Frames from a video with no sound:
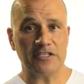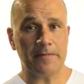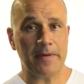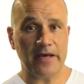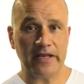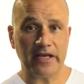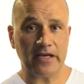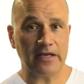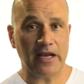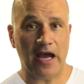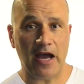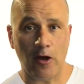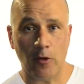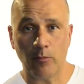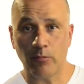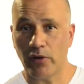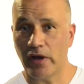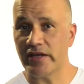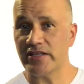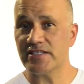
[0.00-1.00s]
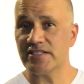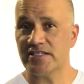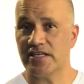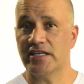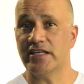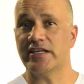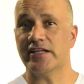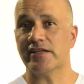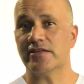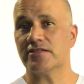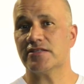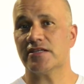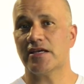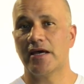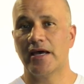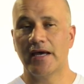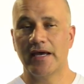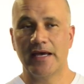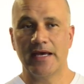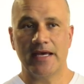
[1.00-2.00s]
depending on how bright and sunny it is.
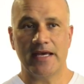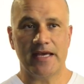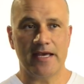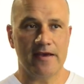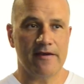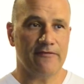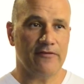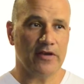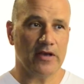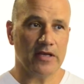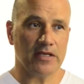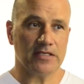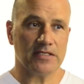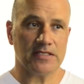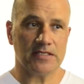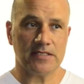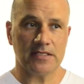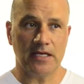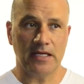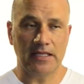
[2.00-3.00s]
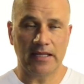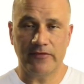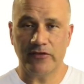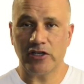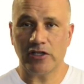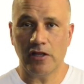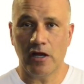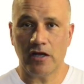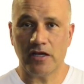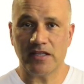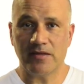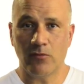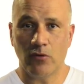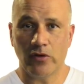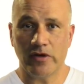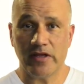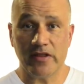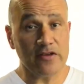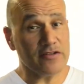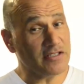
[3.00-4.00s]
If it's 11 o'clock in the
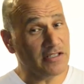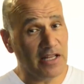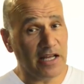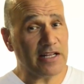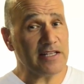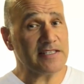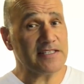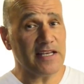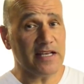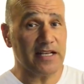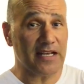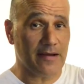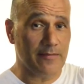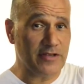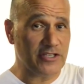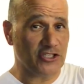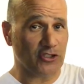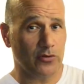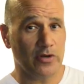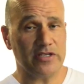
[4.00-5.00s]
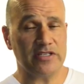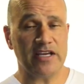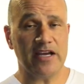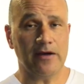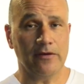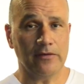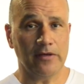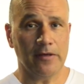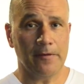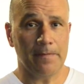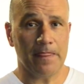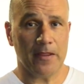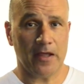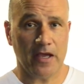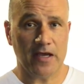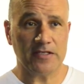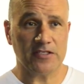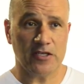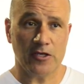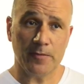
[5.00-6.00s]
morning, there's a lot of sun coming straight down,
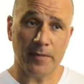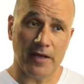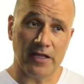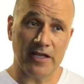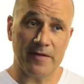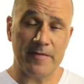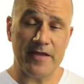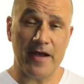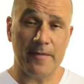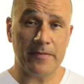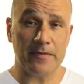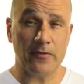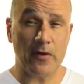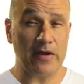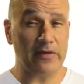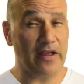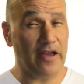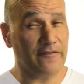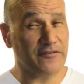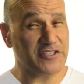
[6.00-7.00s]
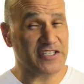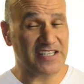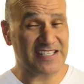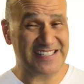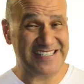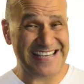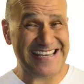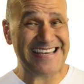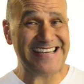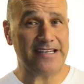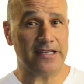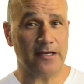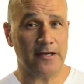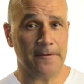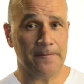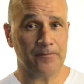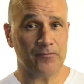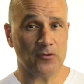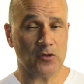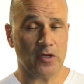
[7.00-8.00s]
okay, so you'll probably be up around f16,
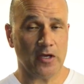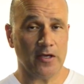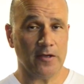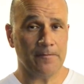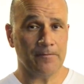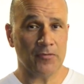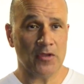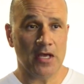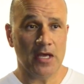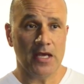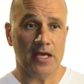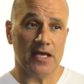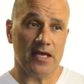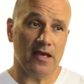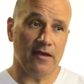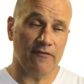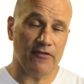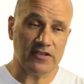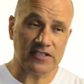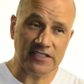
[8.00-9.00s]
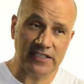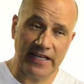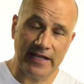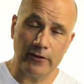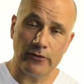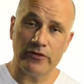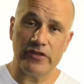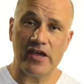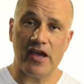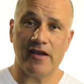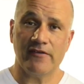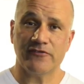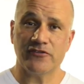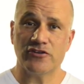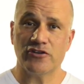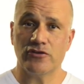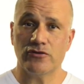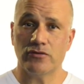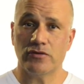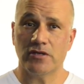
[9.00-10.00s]
okay? If it's later in the
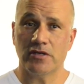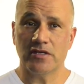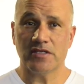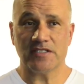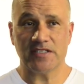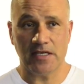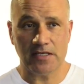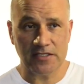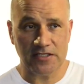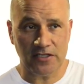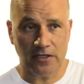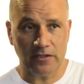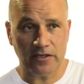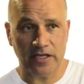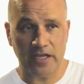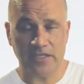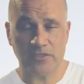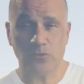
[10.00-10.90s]
afternoon, sun's starting to